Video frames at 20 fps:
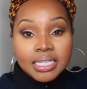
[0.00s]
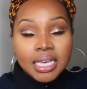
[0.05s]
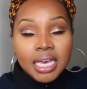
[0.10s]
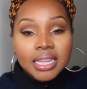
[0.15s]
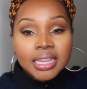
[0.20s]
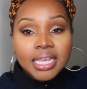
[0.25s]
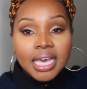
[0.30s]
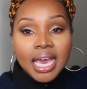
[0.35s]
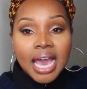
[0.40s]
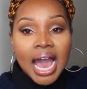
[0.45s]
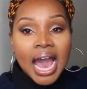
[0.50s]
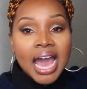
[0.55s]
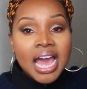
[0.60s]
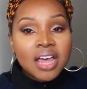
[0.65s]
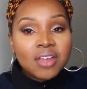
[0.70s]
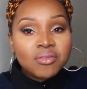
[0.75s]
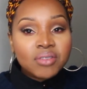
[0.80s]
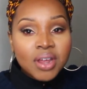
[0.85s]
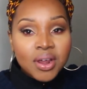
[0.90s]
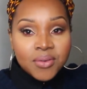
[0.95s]
And
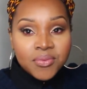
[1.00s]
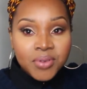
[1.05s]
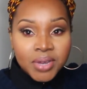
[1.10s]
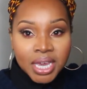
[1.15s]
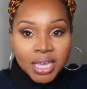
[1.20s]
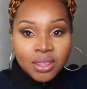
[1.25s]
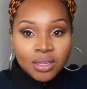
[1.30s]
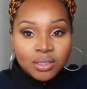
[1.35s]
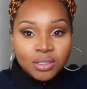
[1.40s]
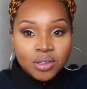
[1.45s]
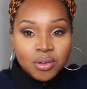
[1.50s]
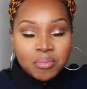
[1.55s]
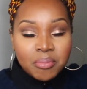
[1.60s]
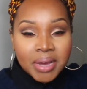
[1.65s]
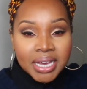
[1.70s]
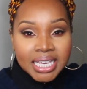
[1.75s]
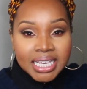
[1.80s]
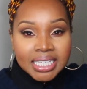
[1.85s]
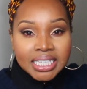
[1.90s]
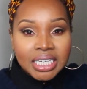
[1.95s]
I'll never forget those little
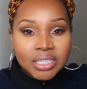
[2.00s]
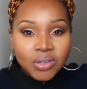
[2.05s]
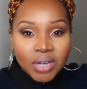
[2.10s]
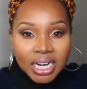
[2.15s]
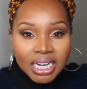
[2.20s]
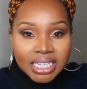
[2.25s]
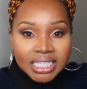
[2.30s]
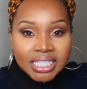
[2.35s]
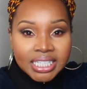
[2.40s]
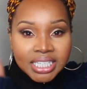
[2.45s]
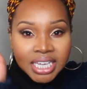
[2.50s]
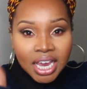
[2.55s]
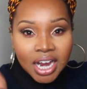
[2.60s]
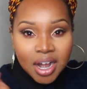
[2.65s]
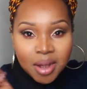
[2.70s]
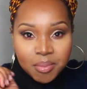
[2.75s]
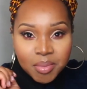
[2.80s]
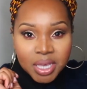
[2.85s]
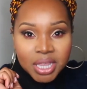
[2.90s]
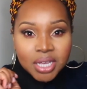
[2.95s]
monkeys like trying to
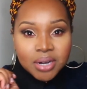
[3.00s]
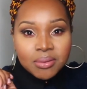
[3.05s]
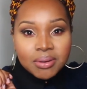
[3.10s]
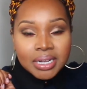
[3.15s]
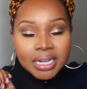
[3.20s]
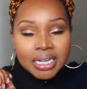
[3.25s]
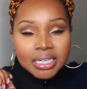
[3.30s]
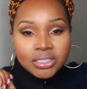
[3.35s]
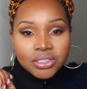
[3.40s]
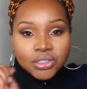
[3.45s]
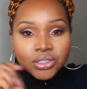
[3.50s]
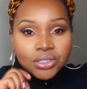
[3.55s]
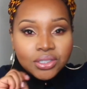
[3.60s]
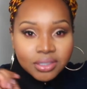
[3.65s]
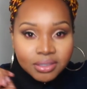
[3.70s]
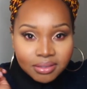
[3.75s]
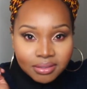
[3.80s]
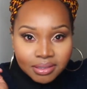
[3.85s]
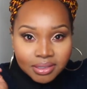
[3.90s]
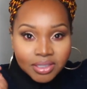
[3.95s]
scare me. They were like,
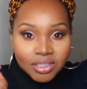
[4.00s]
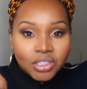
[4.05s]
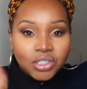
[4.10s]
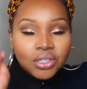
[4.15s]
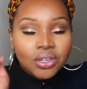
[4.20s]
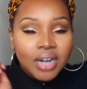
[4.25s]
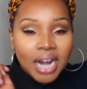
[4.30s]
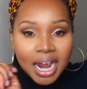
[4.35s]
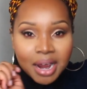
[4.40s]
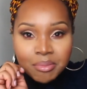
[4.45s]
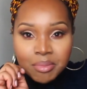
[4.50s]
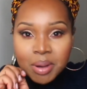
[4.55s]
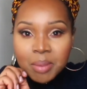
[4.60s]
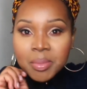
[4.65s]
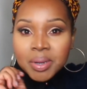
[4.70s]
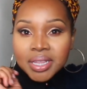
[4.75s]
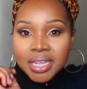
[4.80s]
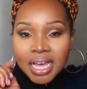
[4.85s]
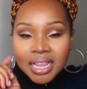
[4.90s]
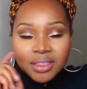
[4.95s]
dirt, dirt. I
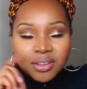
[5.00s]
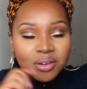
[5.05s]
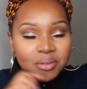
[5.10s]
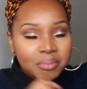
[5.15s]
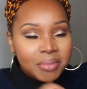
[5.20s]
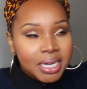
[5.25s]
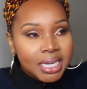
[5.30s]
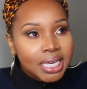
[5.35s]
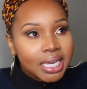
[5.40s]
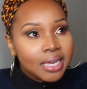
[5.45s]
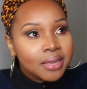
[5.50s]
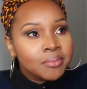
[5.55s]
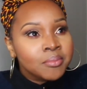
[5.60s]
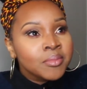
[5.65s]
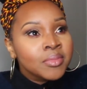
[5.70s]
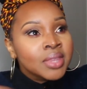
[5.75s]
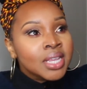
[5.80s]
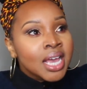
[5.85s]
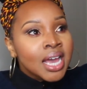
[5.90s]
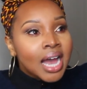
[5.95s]
remember that little monkey.
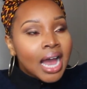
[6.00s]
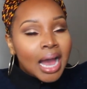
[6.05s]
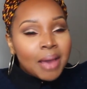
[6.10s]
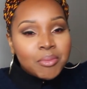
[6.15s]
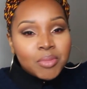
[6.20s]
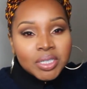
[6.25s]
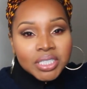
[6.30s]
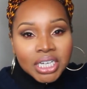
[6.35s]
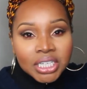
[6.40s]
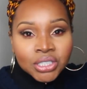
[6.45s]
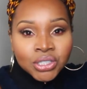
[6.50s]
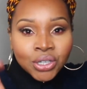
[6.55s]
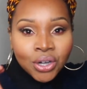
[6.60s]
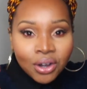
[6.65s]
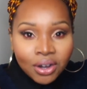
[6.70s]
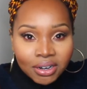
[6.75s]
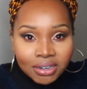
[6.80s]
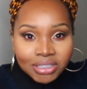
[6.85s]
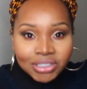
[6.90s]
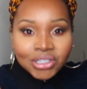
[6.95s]
I was like,
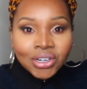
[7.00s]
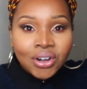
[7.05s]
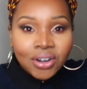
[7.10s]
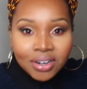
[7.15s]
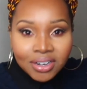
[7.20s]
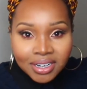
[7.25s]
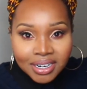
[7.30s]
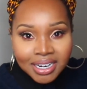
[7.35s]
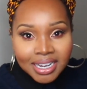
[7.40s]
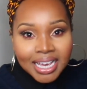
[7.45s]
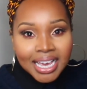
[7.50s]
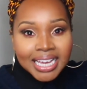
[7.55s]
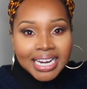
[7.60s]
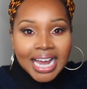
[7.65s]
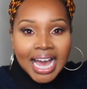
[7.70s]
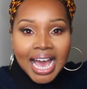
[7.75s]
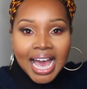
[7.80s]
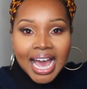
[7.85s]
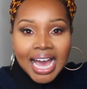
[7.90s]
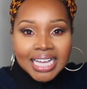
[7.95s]
dirt, dirt. And
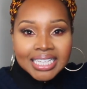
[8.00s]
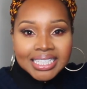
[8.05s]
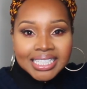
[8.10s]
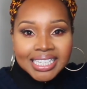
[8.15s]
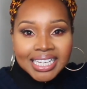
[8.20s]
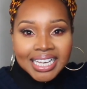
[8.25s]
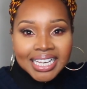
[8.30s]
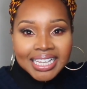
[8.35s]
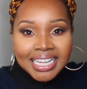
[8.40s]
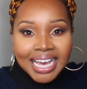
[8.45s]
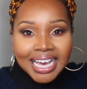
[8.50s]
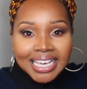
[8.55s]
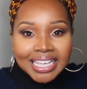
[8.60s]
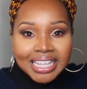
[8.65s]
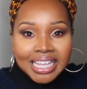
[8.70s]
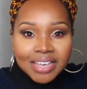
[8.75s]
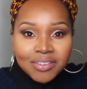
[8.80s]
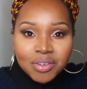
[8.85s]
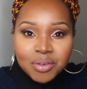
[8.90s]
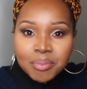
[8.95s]
I had to
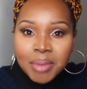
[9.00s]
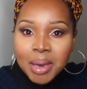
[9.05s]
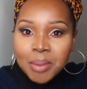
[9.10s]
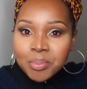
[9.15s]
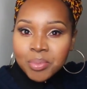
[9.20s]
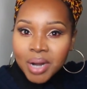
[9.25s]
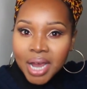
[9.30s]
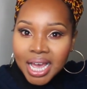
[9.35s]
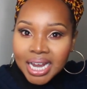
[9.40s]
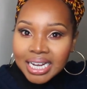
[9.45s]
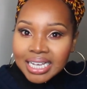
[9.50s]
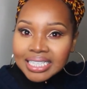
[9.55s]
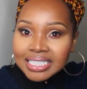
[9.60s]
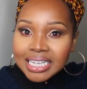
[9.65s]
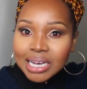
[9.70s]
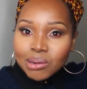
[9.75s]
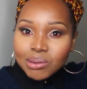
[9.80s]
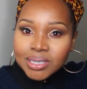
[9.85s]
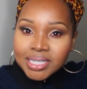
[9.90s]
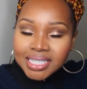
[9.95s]
like give it my bread because
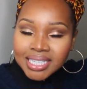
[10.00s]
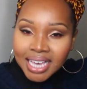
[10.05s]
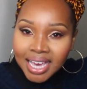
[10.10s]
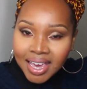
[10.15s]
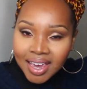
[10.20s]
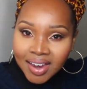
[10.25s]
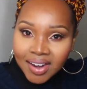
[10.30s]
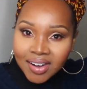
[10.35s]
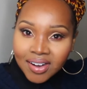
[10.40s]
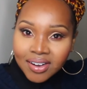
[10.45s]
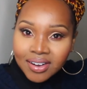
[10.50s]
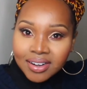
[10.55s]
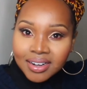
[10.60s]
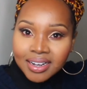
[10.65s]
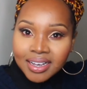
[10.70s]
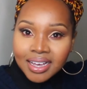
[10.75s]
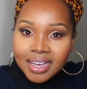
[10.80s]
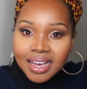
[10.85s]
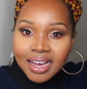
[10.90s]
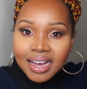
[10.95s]
I was
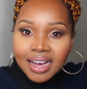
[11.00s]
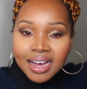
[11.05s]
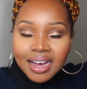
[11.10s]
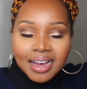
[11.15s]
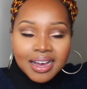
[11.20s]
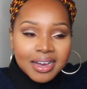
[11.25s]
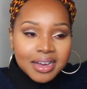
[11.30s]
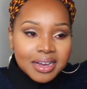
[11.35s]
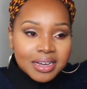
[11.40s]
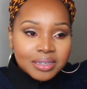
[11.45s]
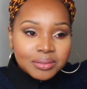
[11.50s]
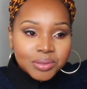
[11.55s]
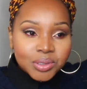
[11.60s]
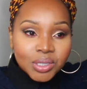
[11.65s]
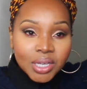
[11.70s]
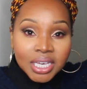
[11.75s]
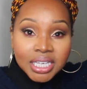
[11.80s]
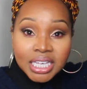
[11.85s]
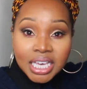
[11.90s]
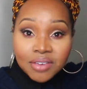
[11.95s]
scared.
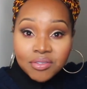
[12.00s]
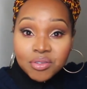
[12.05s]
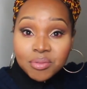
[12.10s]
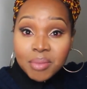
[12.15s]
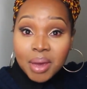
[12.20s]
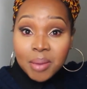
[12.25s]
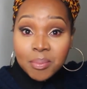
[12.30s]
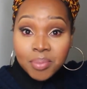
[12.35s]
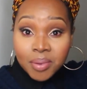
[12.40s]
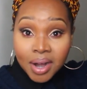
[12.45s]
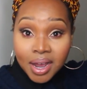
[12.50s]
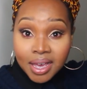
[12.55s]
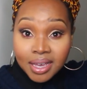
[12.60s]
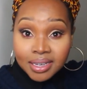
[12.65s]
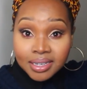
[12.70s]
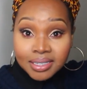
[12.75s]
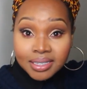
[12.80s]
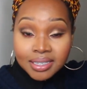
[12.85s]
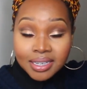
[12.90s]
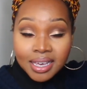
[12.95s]
So I gave him my
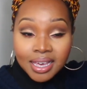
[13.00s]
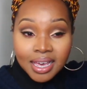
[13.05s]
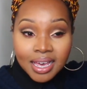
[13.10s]
bread.